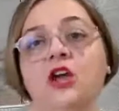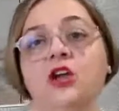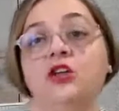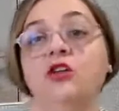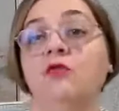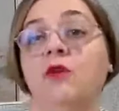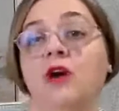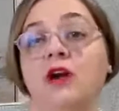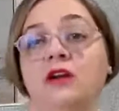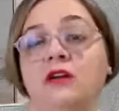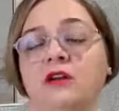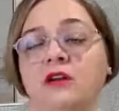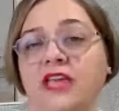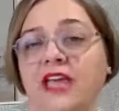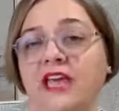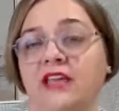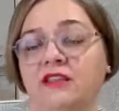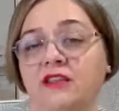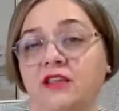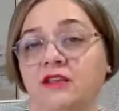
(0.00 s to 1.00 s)
you are
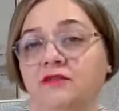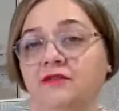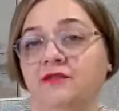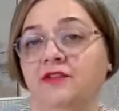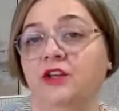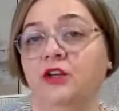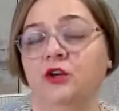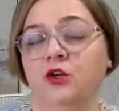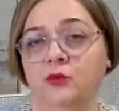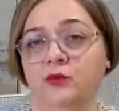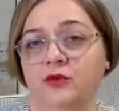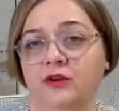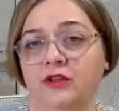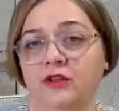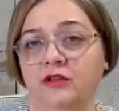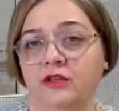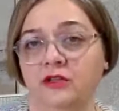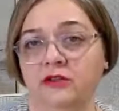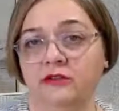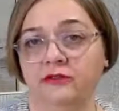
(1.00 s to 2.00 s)
getting
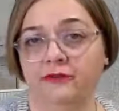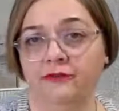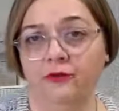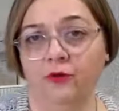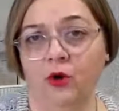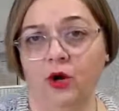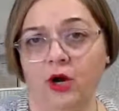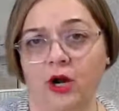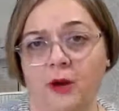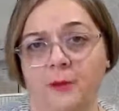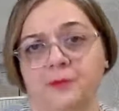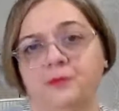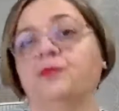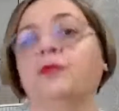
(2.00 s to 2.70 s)
fingerprinted for.